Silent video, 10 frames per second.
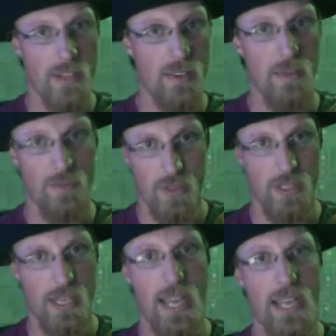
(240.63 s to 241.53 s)
a
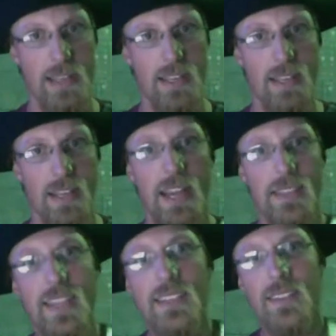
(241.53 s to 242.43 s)
guy. And I
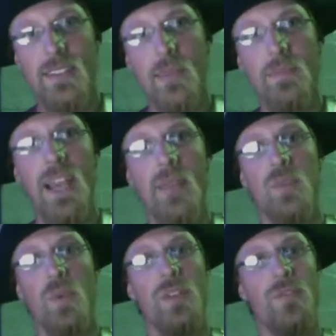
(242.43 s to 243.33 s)
think sometimes
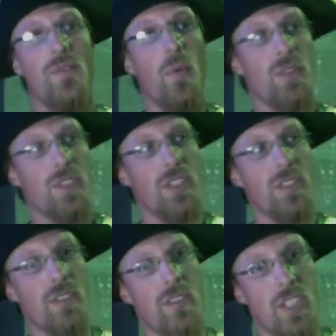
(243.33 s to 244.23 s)
when you force
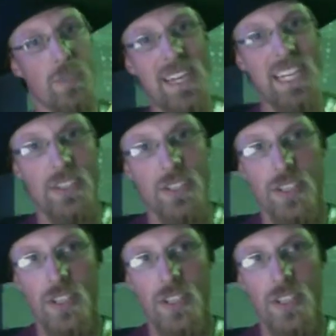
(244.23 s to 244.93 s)
speech,